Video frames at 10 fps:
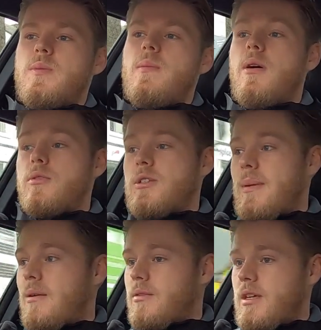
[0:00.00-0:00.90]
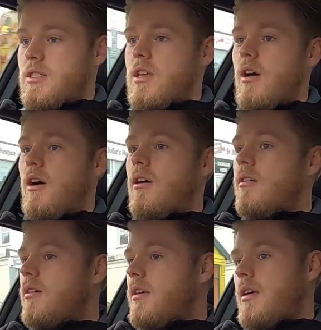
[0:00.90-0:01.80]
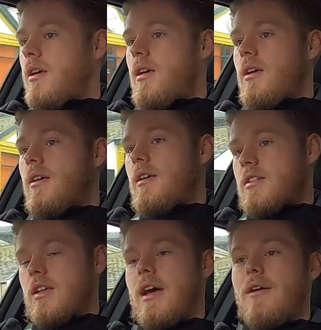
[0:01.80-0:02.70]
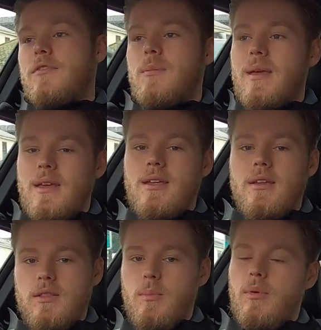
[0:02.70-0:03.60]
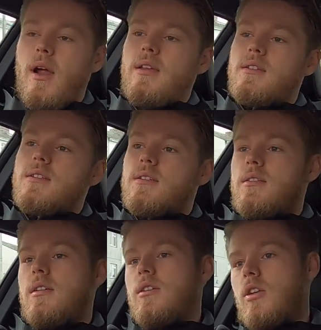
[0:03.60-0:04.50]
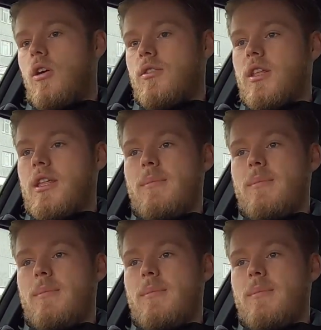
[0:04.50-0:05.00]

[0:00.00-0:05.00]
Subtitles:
me most about this car is going to have to be the brakes. Not that they're